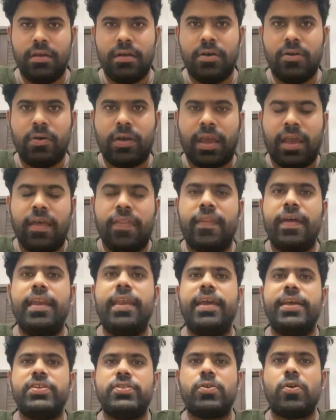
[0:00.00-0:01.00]
Okay, the
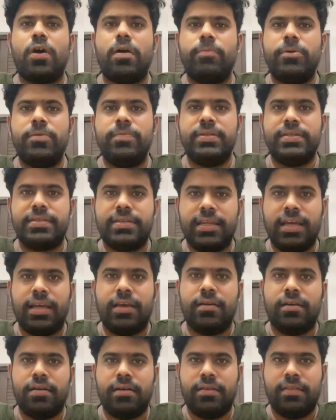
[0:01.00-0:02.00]
next common
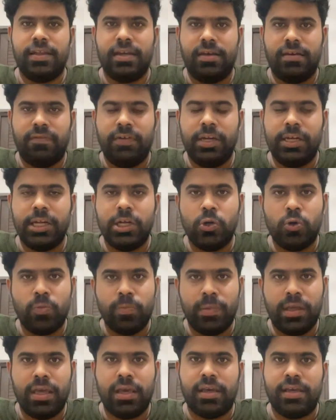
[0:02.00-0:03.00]
mistake that we tend to
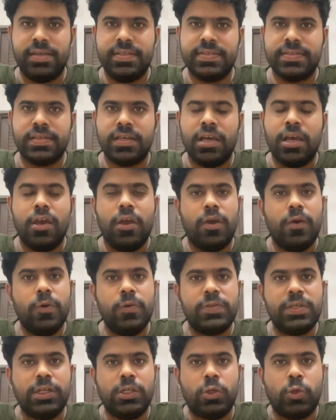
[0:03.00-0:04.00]
make is
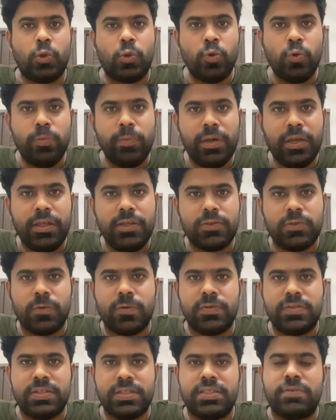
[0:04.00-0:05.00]
using too many
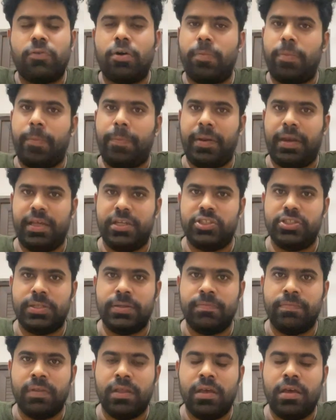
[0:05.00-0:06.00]
sources for
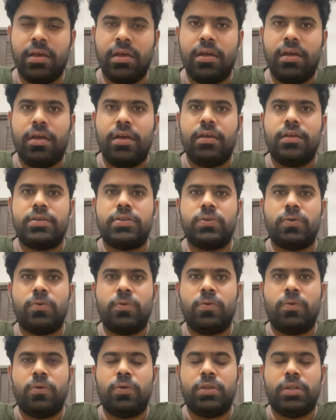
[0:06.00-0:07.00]
preparation.
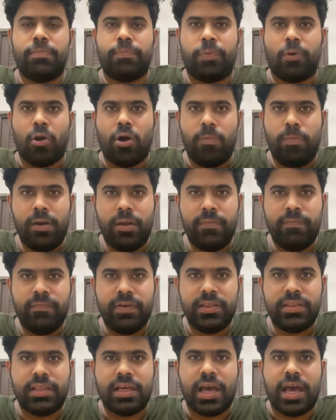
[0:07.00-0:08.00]
So the problem
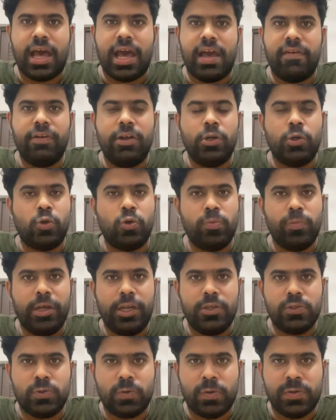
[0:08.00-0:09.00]
with having too
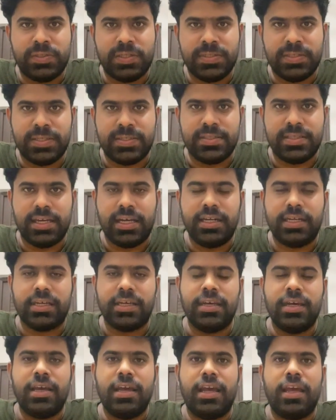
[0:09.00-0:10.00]
many sources is that
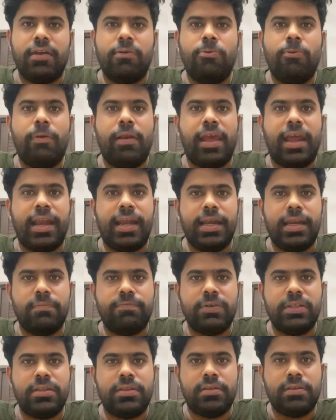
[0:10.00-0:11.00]
you will end
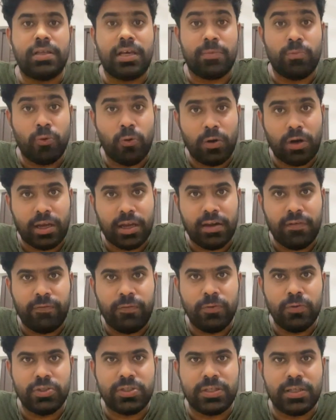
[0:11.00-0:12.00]
up with more
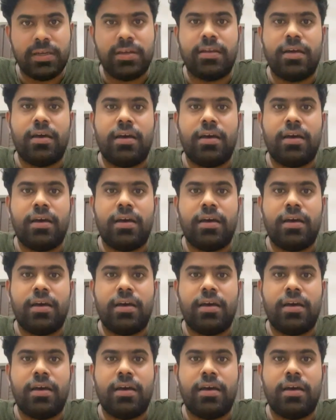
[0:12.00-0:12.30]
confusion